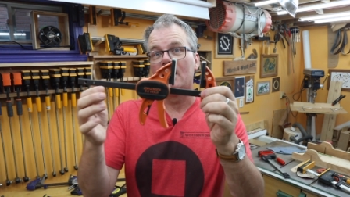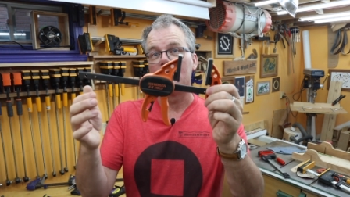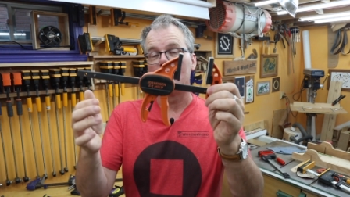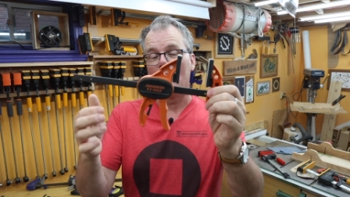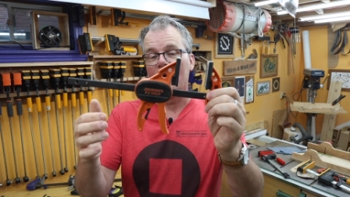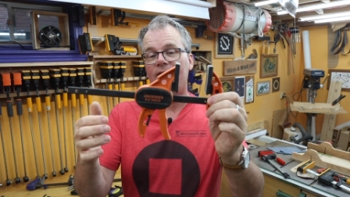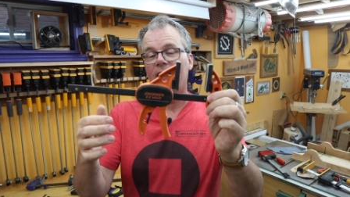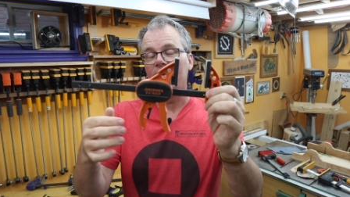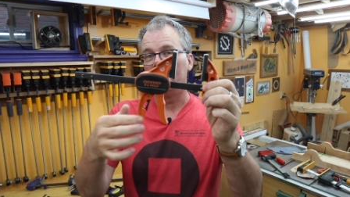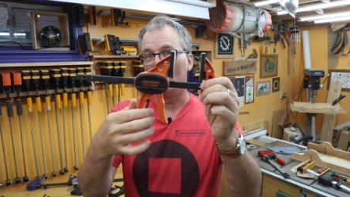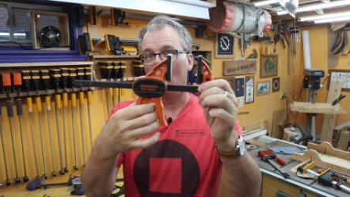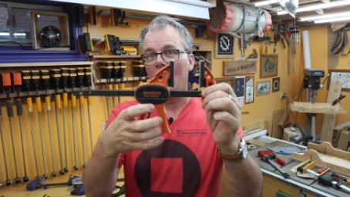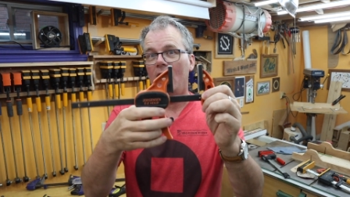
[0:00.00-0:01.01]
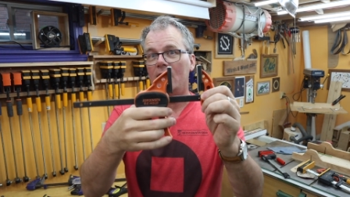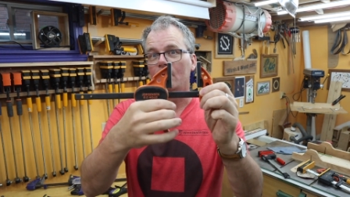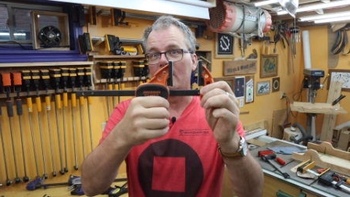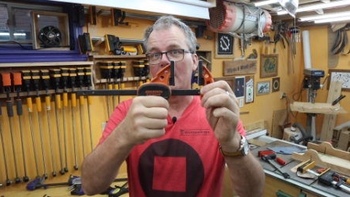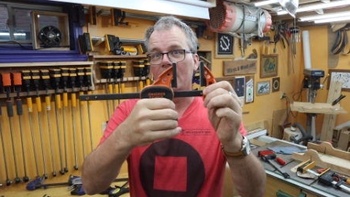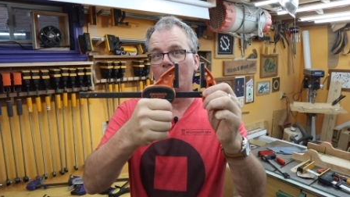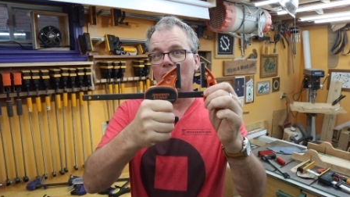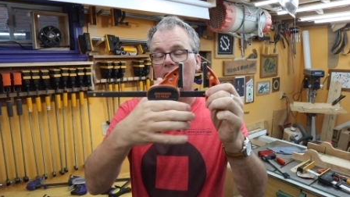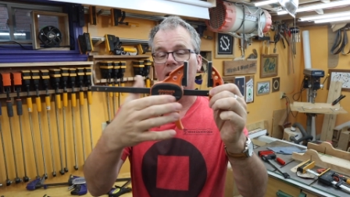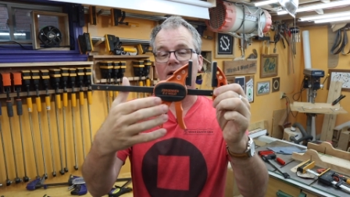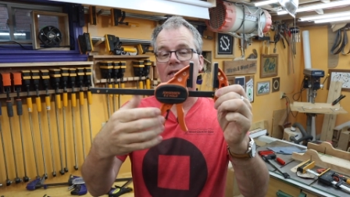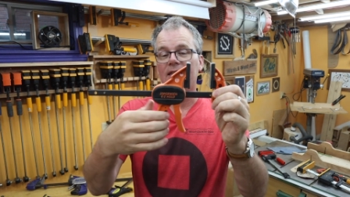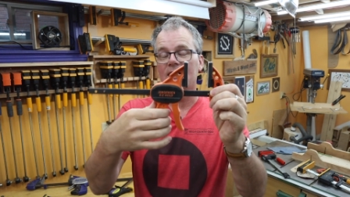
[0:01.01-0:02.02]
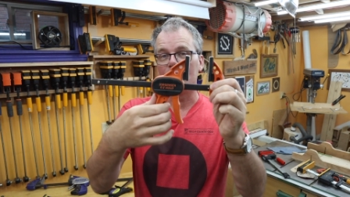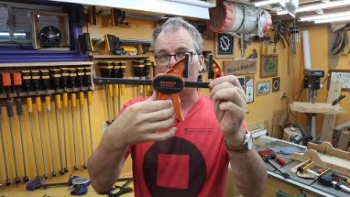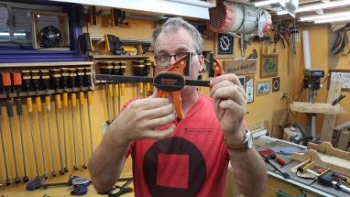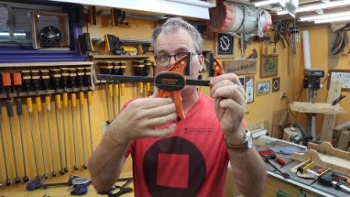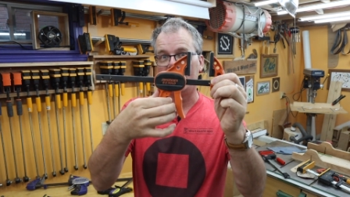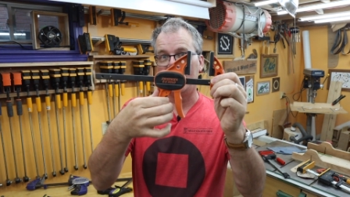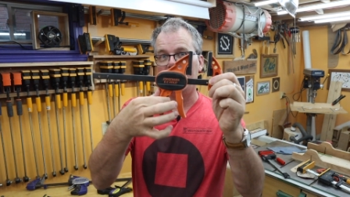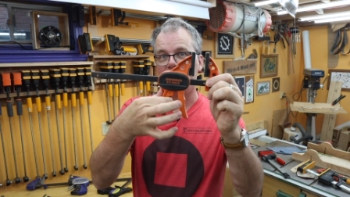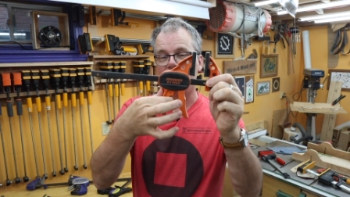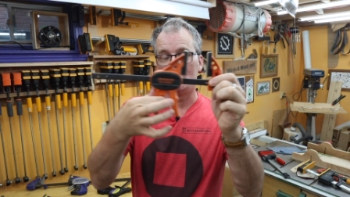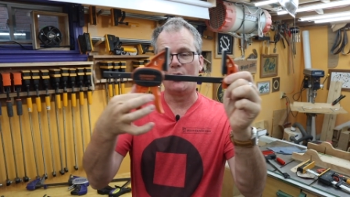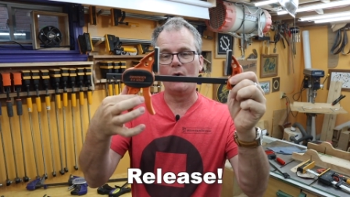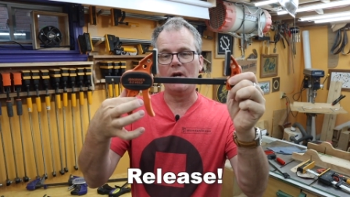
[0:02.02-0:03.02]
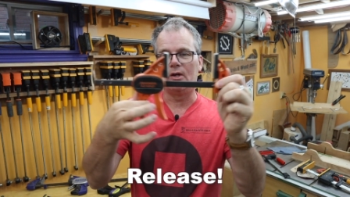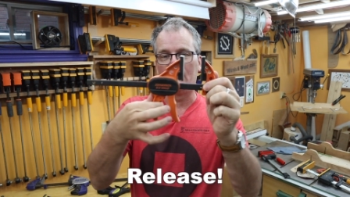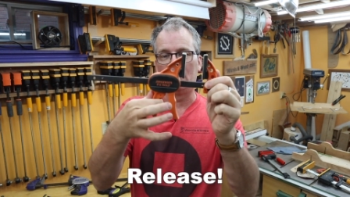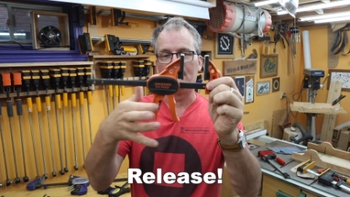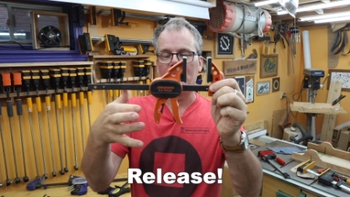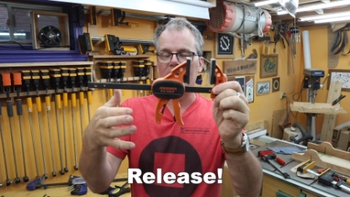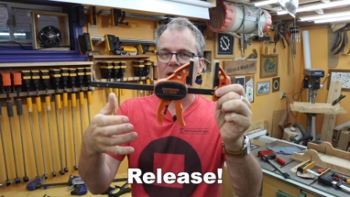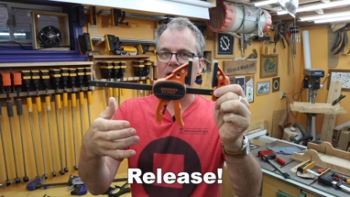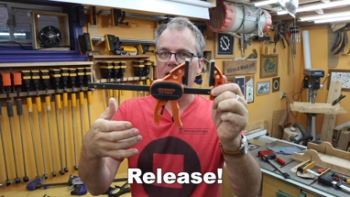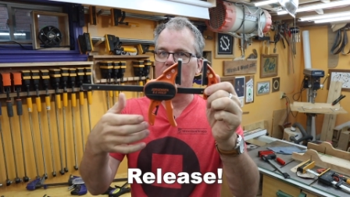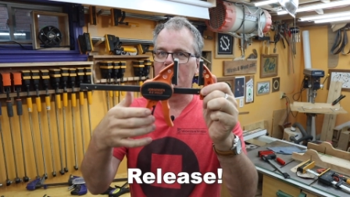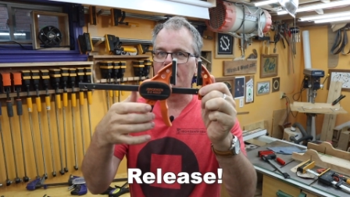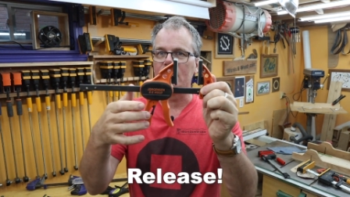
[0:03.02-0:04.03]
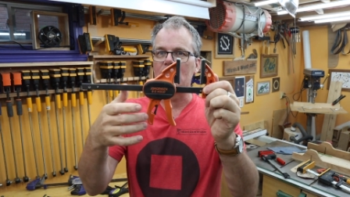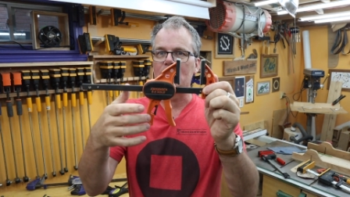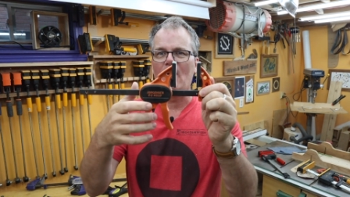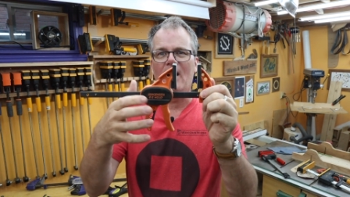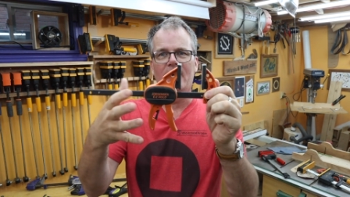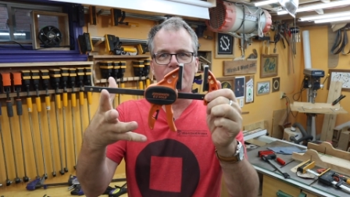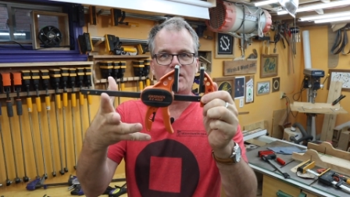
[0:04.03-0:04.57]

and so I found it odd when I when I got this one that it had this quick grip in, in a different spot.